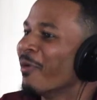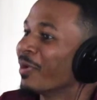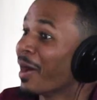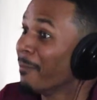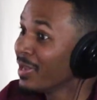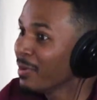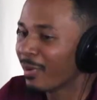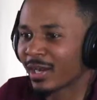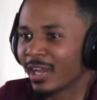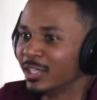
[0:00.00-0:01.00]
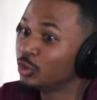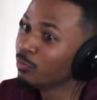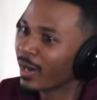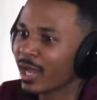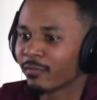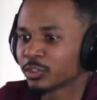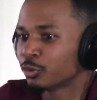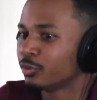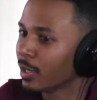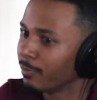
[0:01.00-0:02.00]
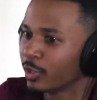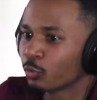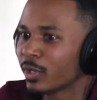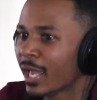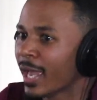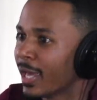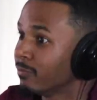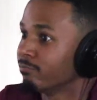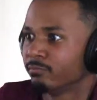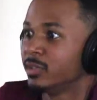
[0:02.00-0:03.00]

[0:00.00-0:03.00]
And what I mean by that is you might have I told you that month we had